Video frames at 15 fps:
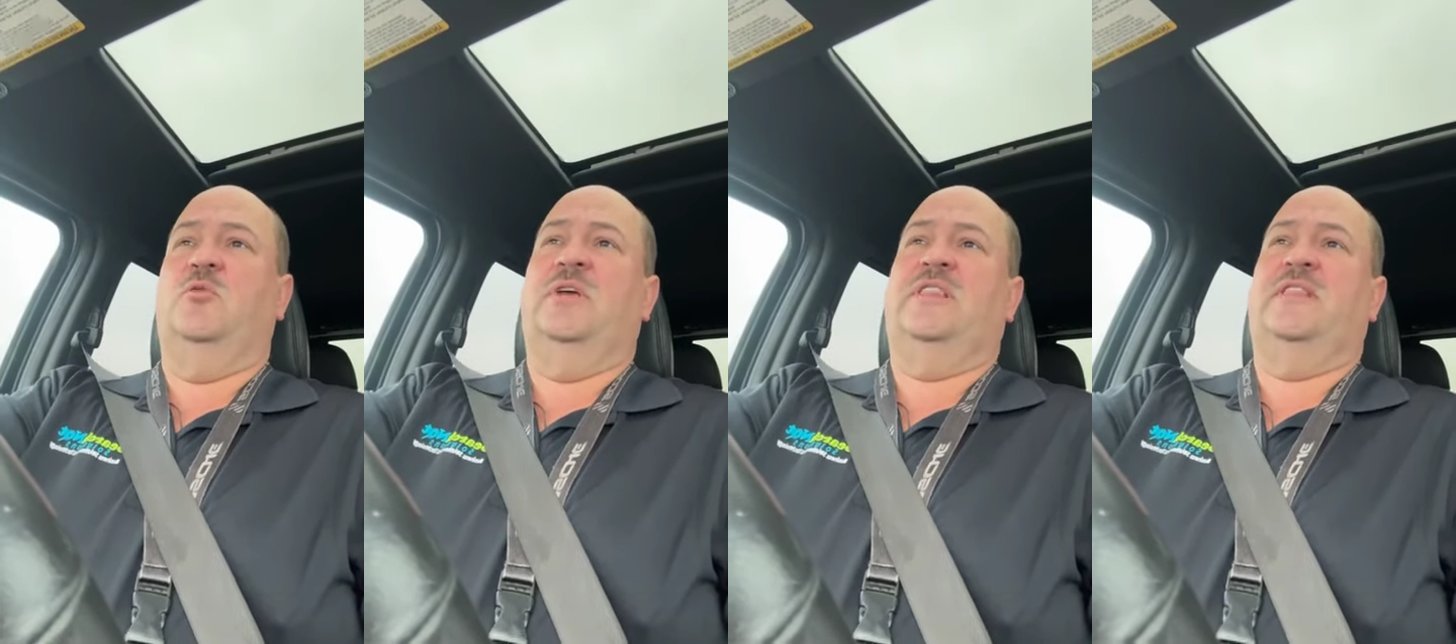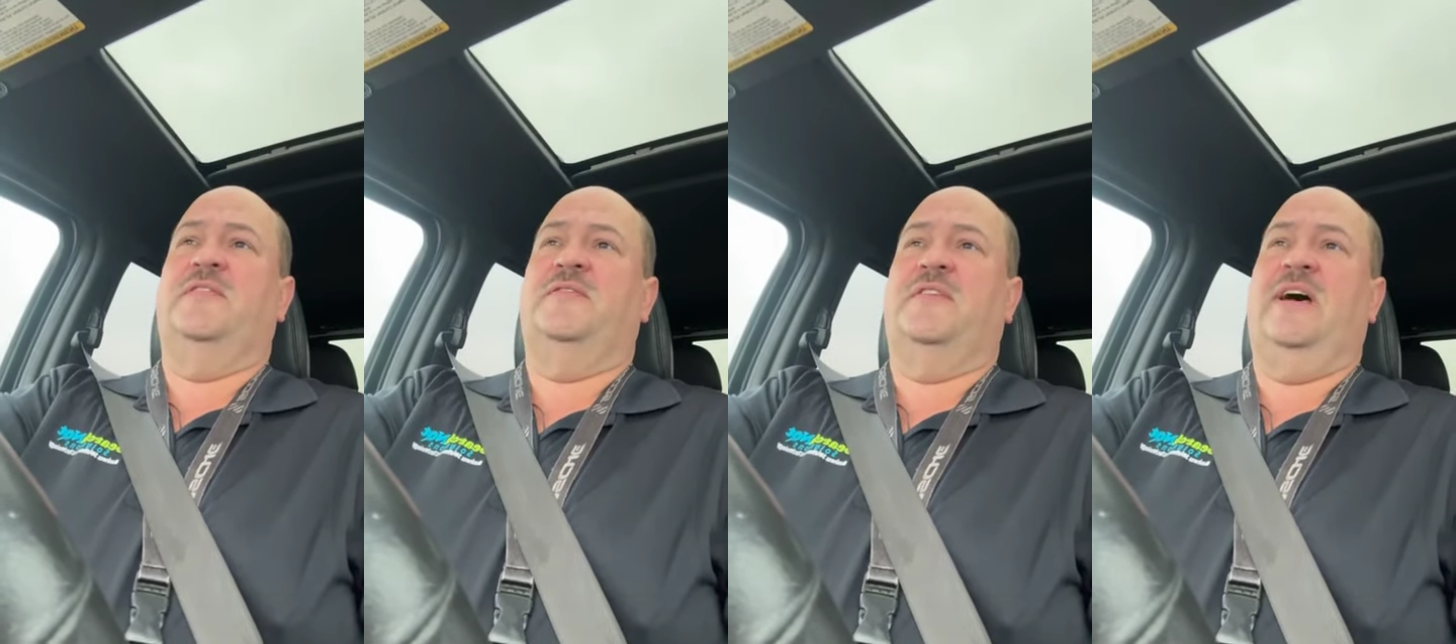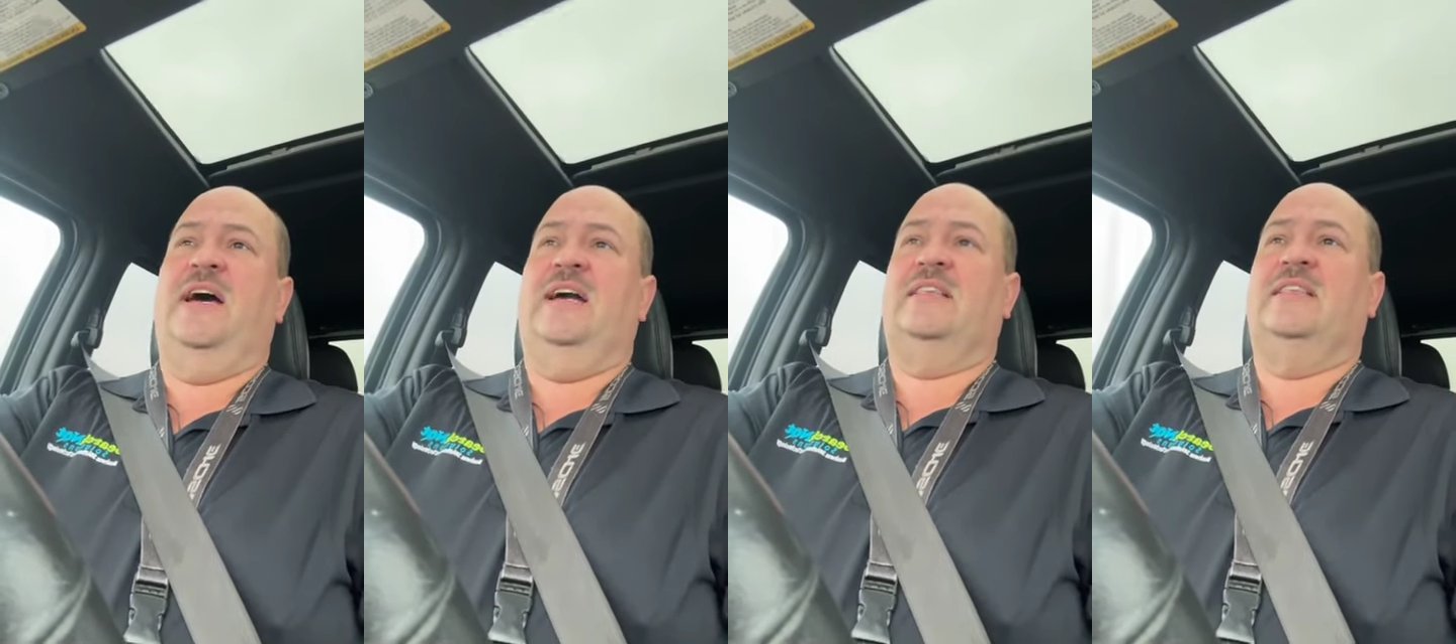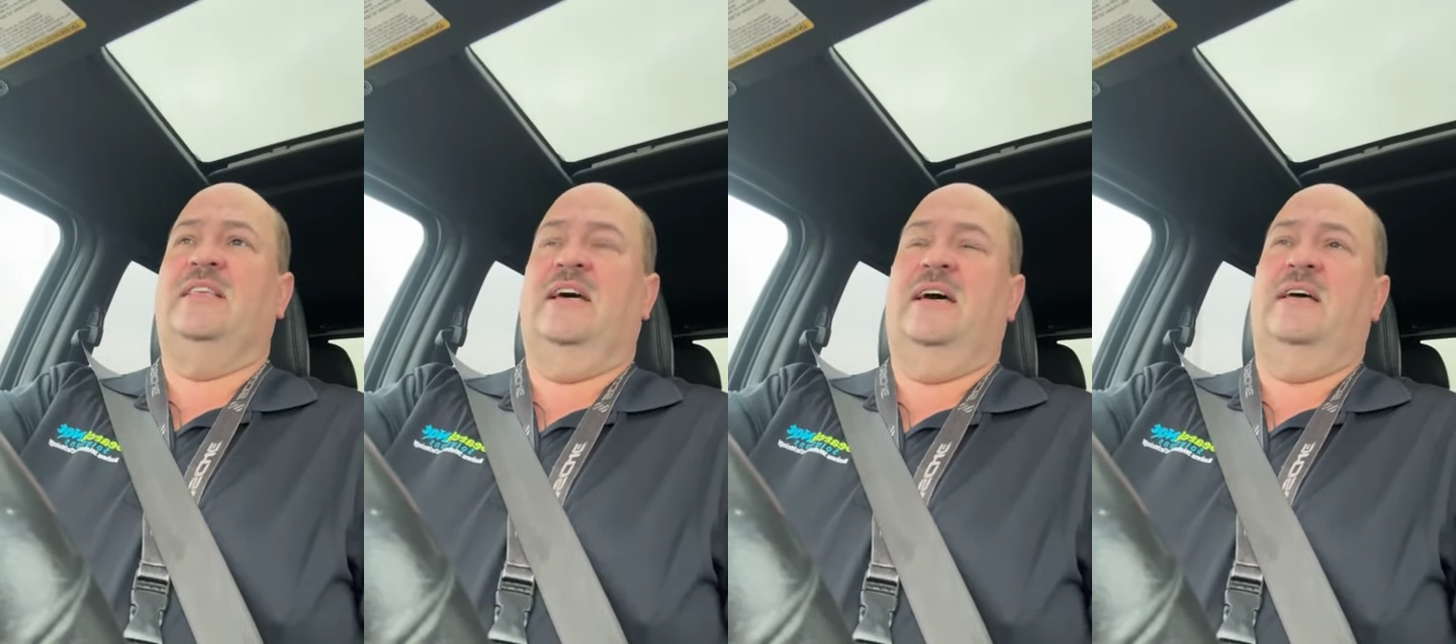with the
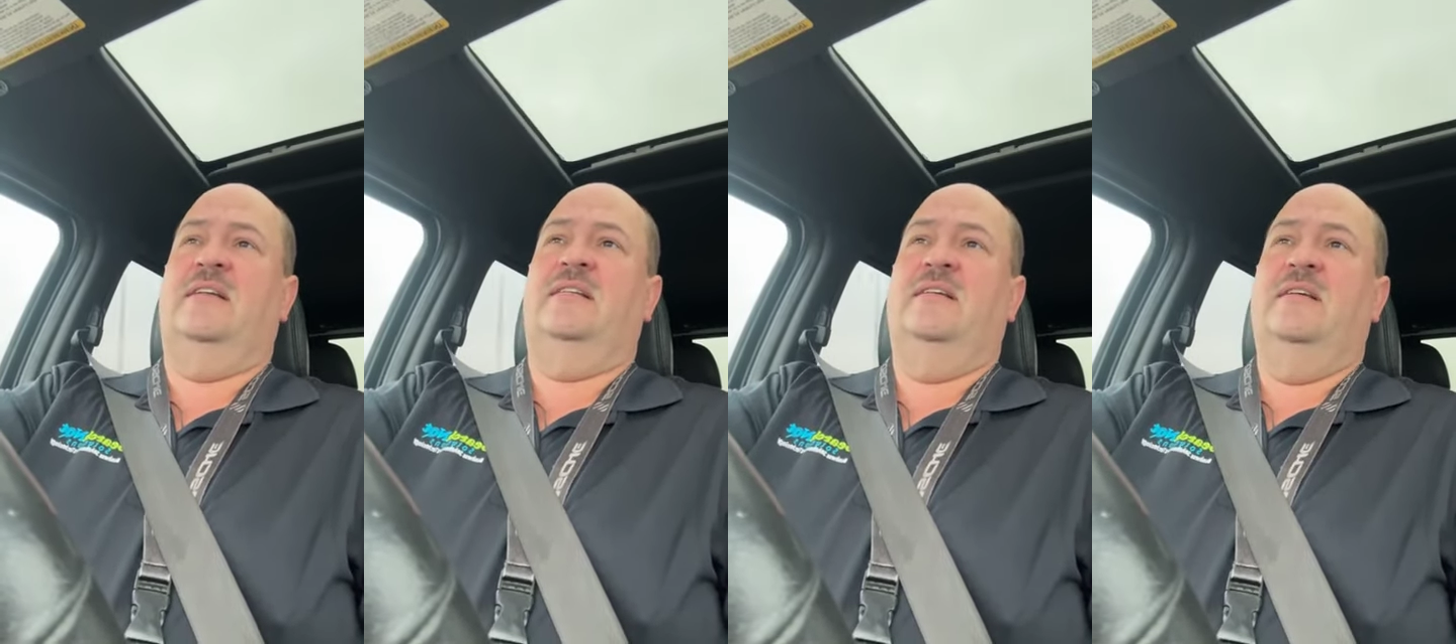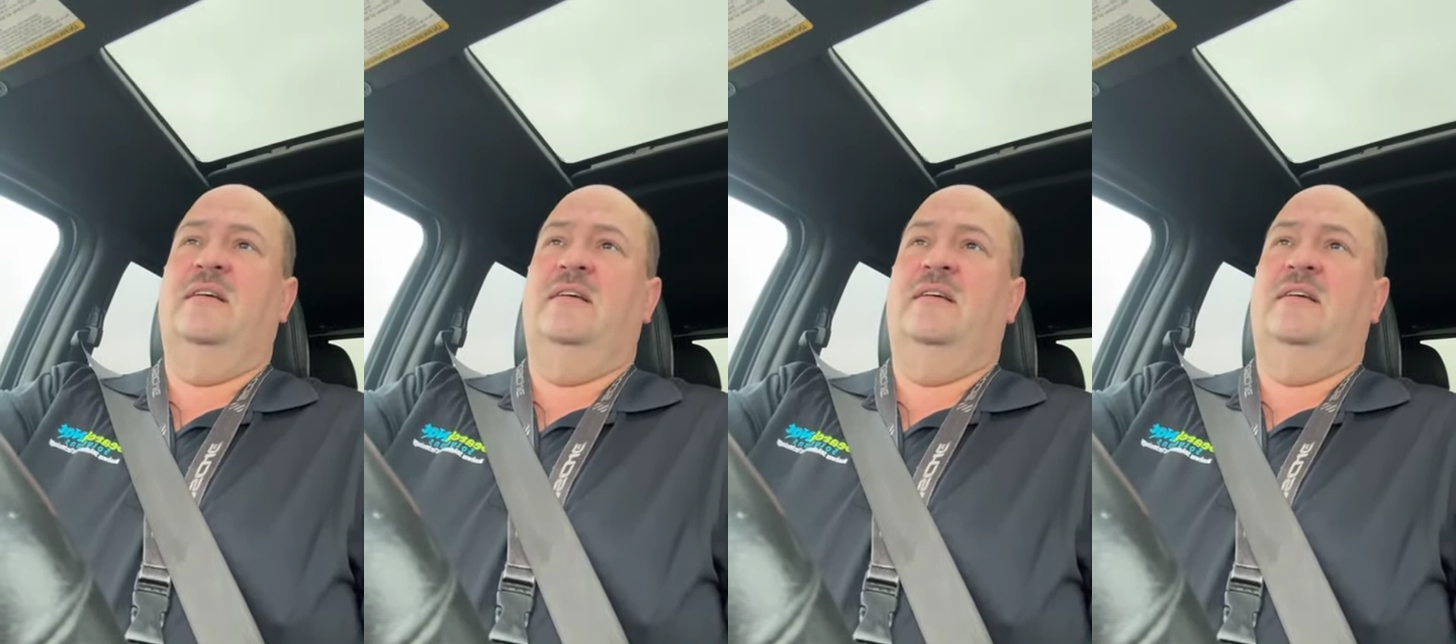fact that